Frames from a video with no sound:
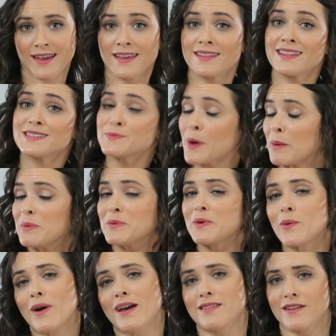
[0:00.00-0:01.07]
and that's
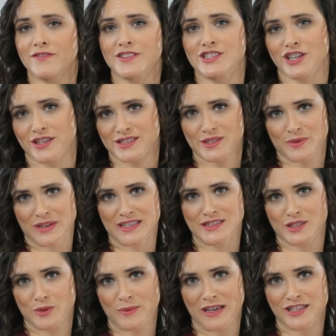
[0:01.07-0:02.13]
probably why I love the Chelsea ring
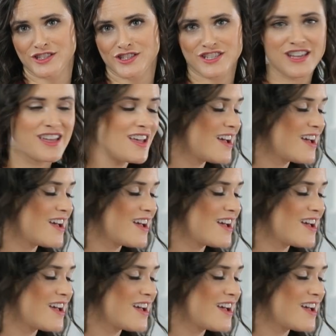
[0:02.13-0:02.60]
so much.